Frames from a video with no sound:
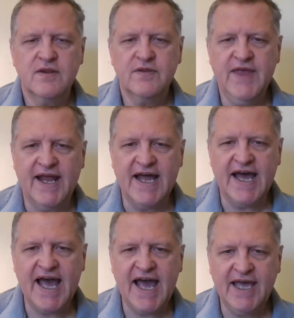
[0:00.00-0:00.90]
That
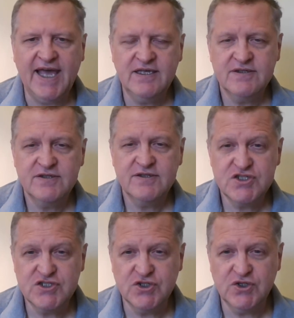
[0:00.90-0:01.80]
I
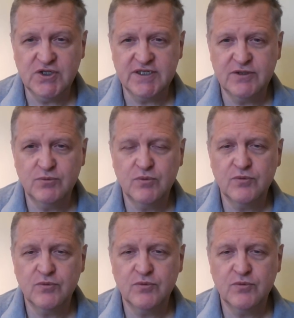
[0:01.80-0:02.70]
should
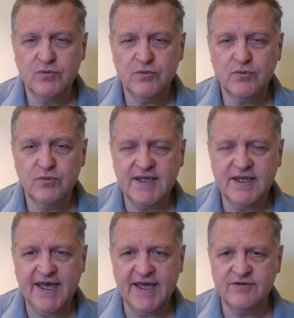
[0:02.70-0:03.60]
walk
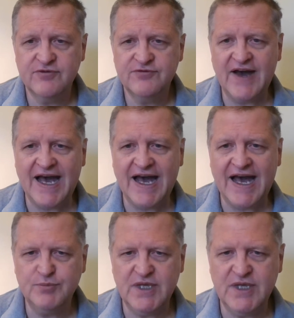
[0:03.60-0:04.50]
and
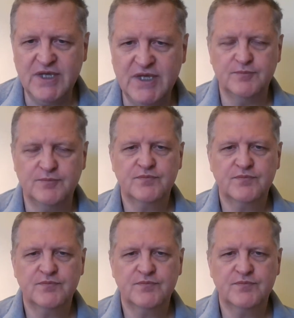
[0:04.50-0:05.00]
follow people.